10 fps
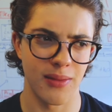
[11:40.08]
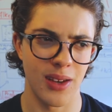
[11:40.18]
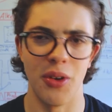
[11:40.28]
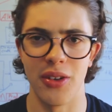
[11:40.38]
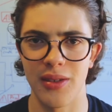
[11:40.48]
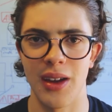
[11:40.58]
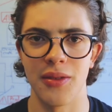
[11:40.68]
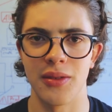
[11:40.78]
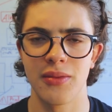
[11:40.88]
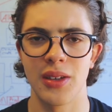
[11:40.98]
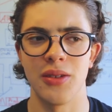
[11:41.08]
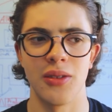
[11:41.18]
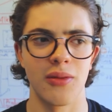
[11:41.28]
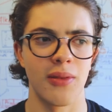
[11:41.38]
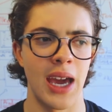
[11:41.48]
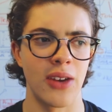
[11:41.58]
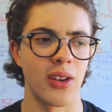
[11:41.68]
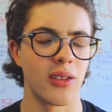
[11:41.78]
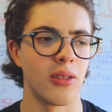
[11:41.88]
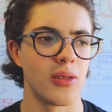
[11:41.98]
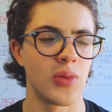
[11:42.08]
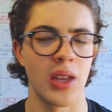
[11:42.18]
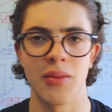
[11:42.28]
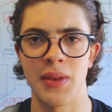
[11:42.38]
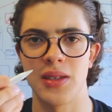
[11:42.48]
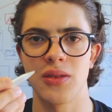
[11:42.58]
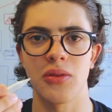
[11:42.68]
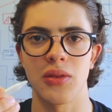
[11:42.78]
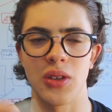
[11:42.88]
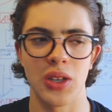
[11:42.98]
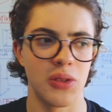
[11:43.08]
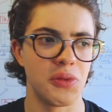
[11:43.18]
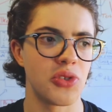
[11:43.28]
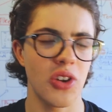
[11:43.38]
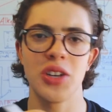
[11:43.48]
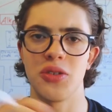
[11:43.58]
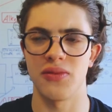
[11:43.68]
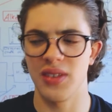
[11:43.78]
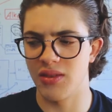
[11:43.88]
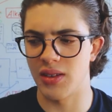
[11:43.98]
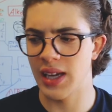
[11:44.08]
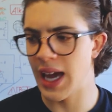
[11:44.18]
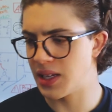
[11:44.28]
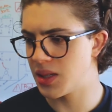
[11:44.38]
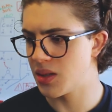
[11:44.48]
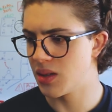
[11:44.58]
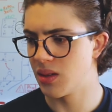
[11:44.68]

come on, how can you not handwrite notes without a pencil? You can try and use a finger, I guess,